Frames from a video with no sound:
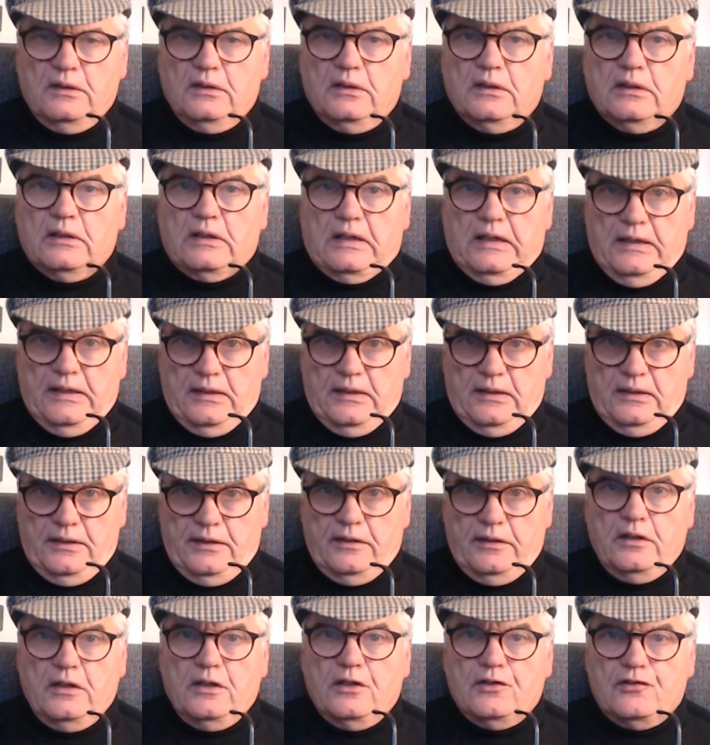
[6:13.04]
Clearly,
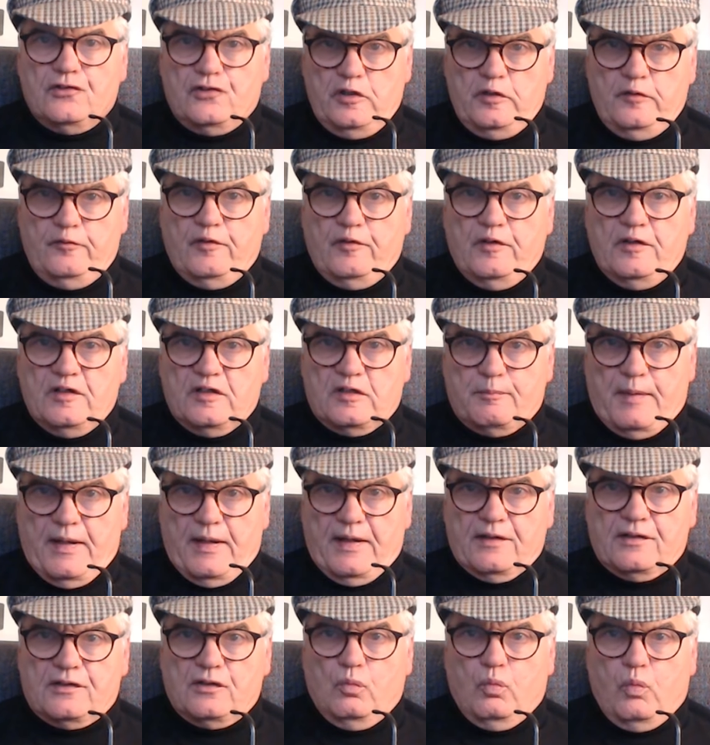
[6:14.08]
Chief
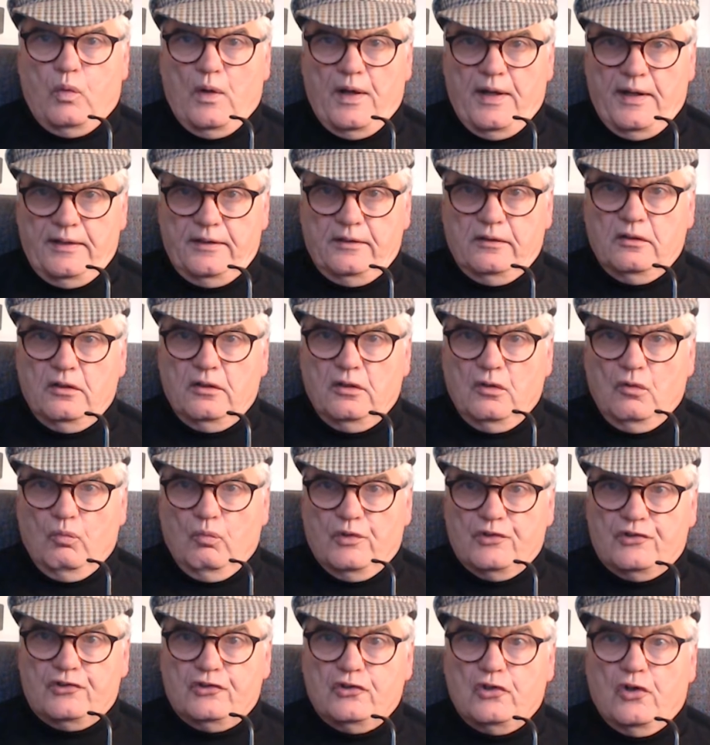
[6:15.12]
Inspector Wayne
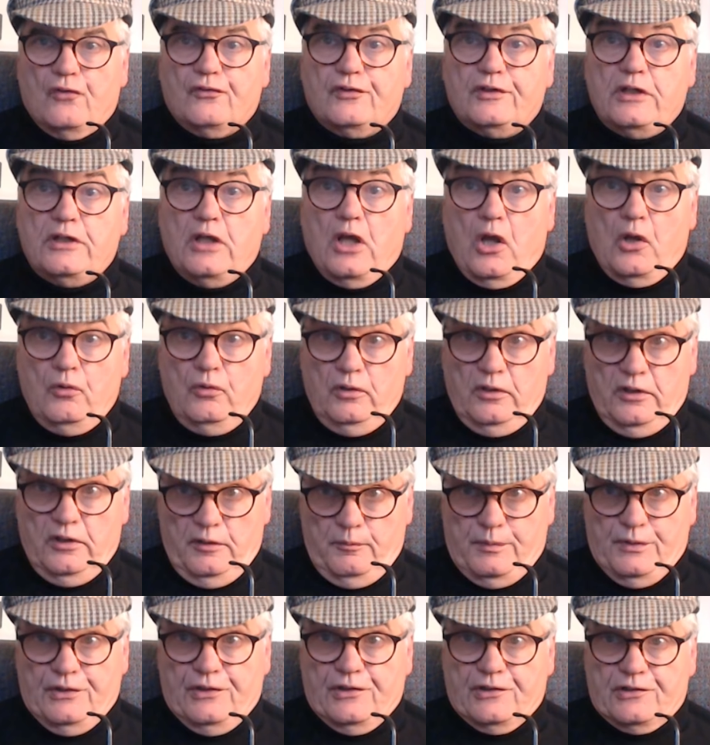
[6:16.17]
was not the only
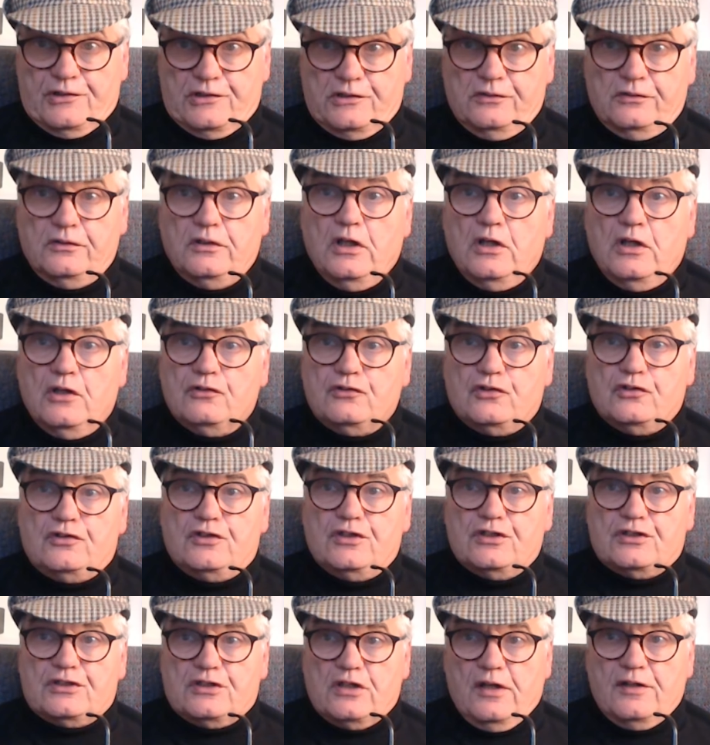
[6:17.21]
person to
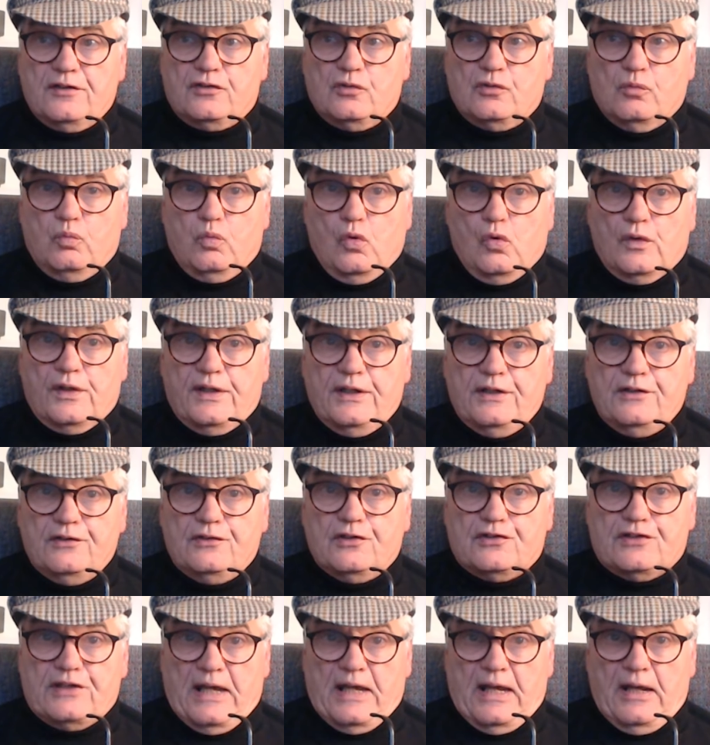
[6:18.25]
decide to walk into
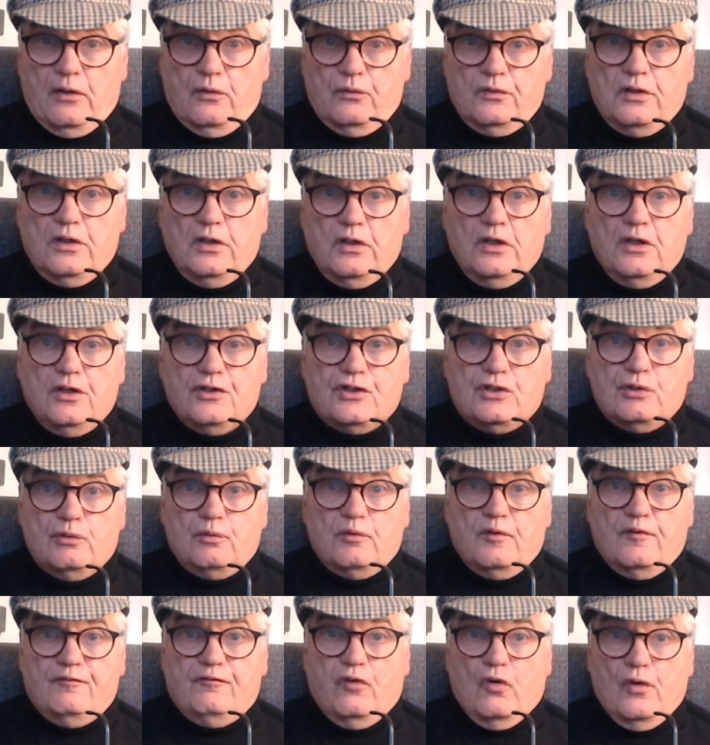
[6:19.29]
town to
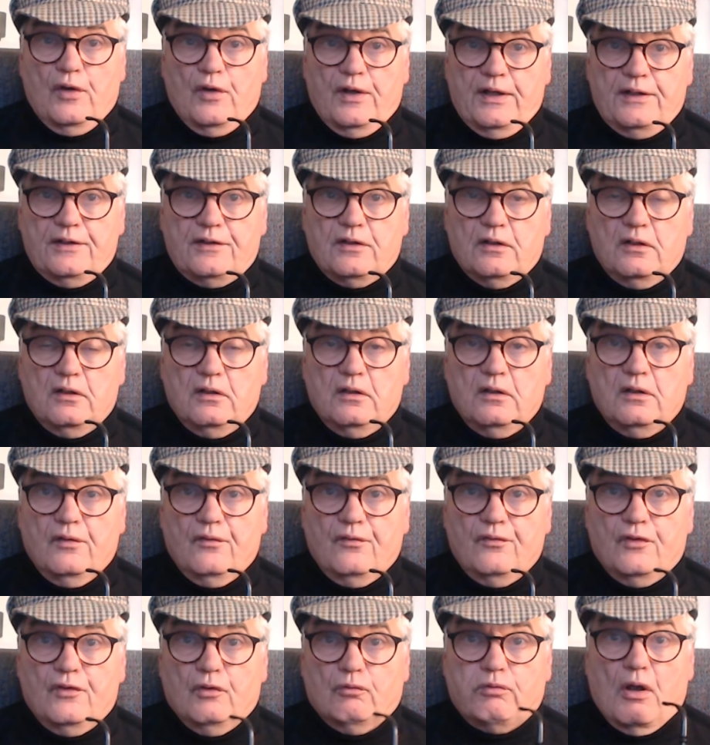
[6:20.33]
avoid
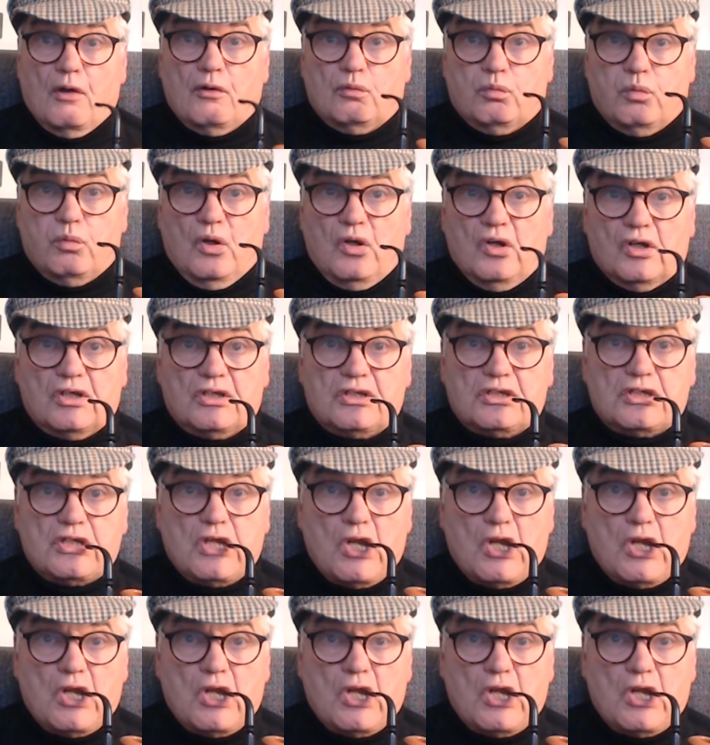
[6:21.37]
the roadworks.